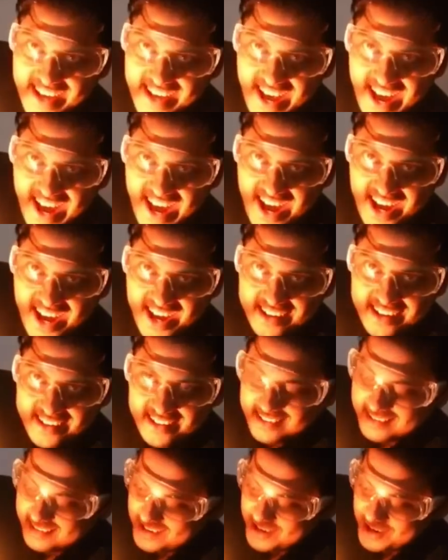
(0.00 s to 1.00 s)

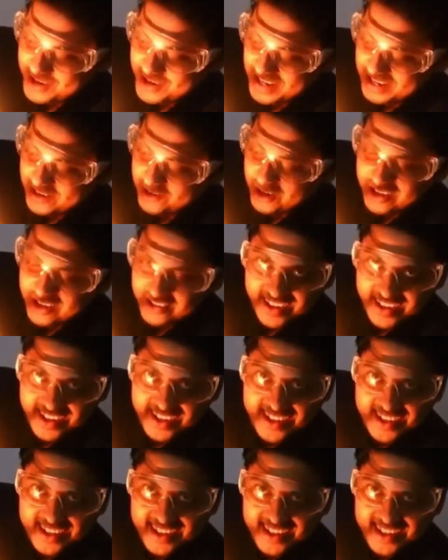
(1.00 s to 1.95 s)
and decreasing.